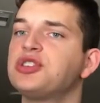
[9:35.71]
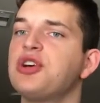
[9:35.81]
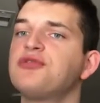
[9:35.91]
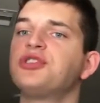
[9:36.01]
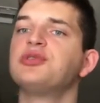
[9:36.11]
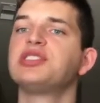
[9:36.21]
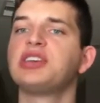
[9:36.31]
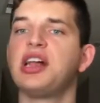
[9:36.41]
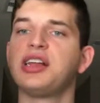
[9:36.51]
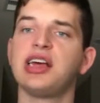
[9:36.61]
So if she
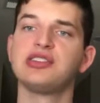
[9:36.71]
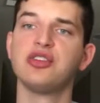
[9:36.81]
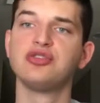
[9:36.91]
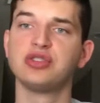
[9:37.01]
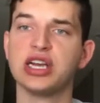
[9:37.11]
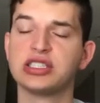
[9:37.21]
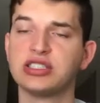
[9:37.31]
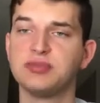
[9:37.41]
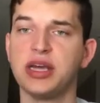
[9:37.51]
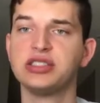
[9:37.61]
was selling like those
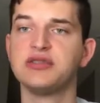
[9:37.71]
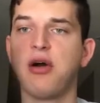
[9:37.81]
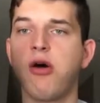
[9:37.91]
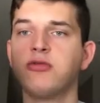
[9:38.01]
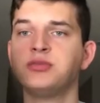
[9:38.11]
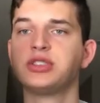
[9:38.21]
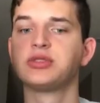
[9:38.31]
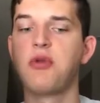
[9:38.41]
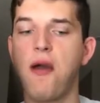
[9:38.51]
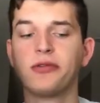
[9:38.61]
expensive
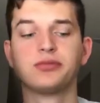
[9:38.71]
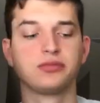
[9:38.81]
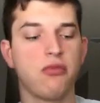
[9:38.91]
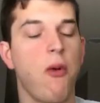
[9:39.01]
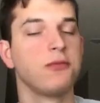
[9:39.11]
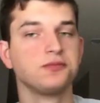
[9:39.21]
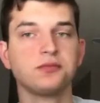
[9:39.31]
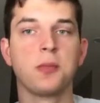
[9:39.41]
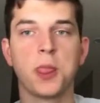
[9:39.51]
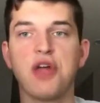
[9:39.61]
homes,
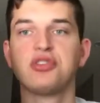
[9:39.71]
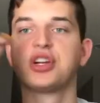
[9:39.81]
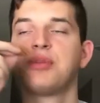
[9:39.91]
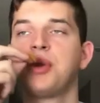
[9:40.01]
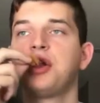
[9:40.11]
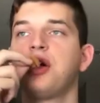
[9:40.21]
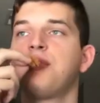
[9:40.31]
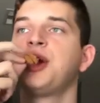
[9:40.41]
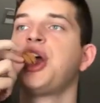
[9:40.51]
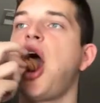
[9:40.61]
they're gonna make a
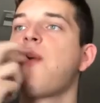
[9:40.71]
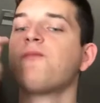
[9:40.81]
lot of money.